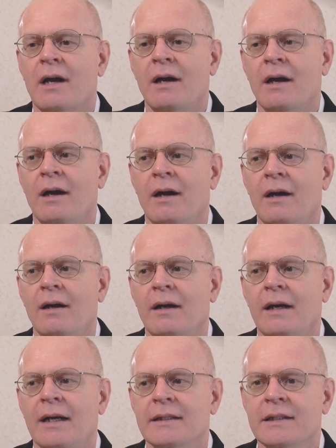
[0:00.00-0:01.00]

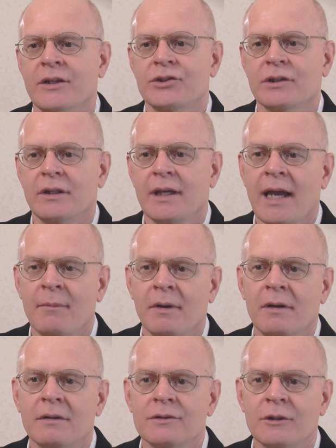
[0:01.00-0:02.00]
are essentially
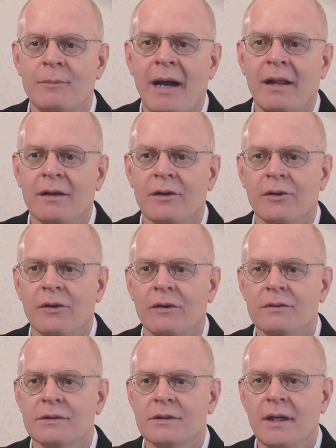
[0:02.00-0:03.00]
chemicals or
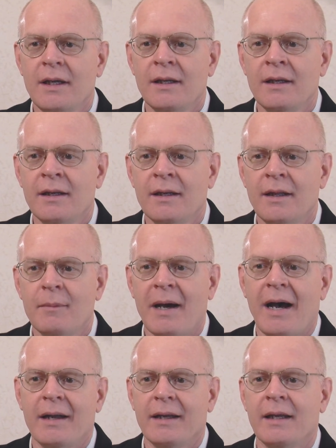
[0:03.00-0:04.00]
molecules in the
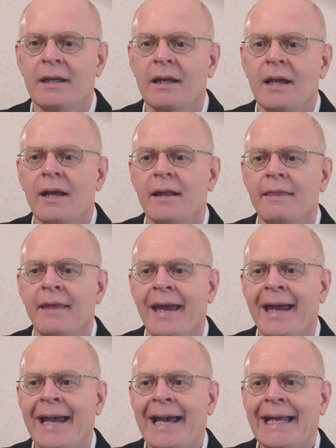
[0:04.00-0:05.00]
body
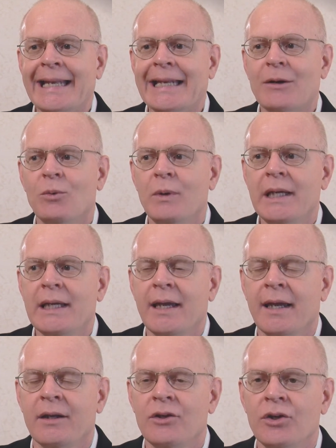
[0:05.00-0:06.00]
that we
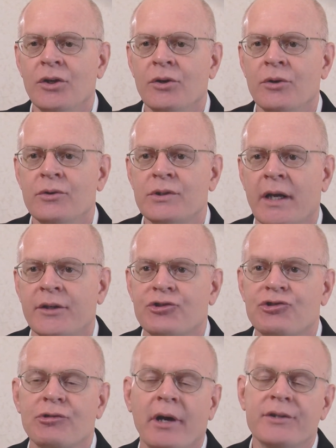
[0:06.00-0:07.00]
can use as
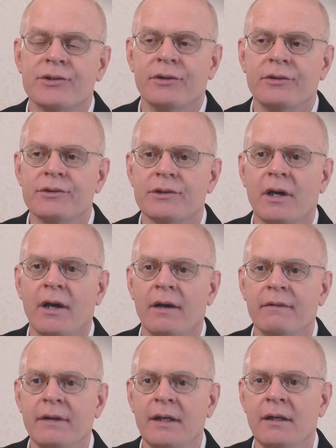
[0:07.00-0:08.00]
tracers
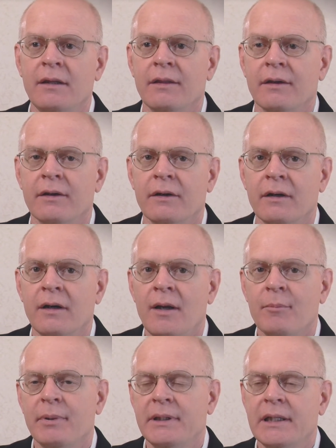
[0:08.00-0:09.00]
of either
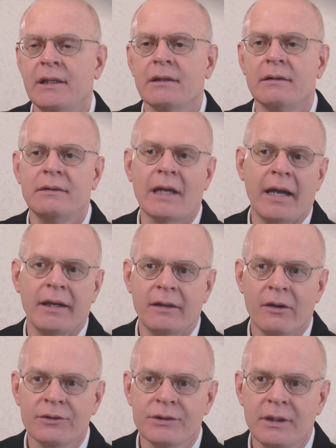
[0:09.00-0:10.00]
particular
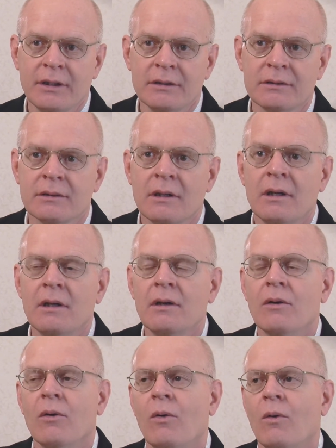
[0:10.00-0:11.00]
diagnoses
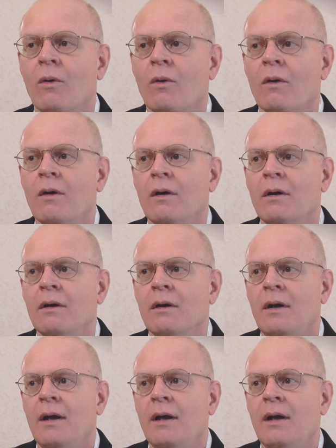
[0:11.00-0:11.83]
or